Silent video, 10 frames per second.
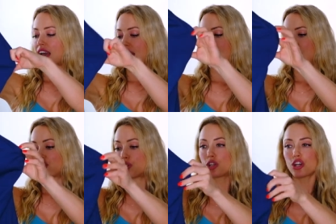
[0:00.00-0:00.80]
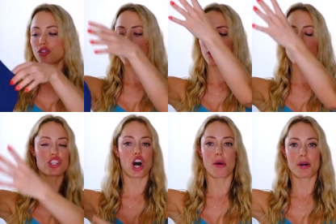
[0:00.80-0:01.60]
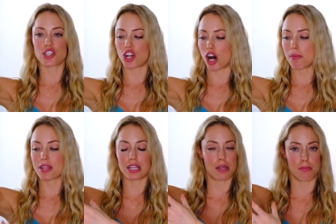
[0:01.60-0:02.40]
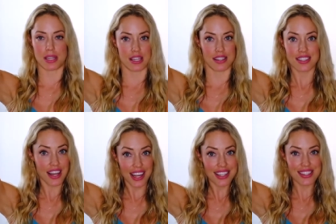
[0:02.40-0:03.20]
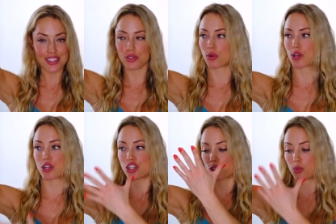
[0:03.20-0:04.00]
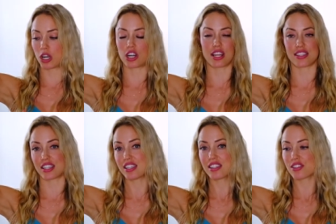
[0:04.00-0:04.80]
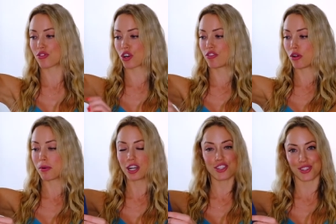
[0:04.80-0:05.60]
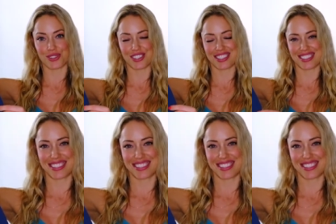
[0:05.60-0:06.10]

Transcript: And you can also wear a top on top and then it can be tights or you can just wear it as it is for a full bodysuit.